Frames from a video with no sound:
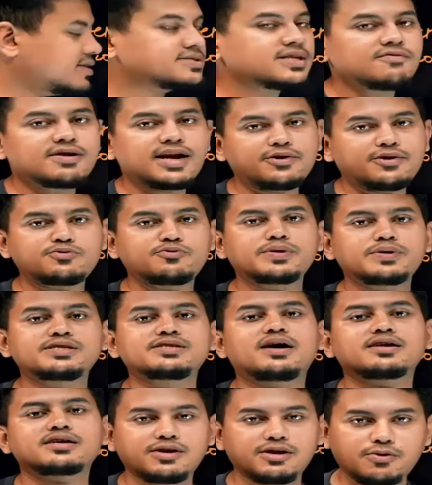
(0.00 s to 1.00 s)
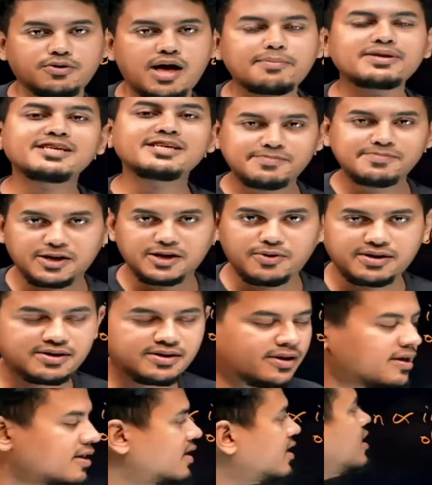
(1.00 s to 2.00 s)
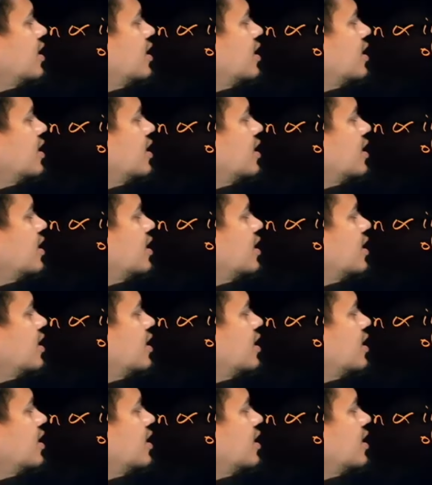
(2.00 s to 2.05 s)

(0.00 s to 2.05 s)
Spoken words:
then silver iodide would be dark yellow, I mean deep yellow.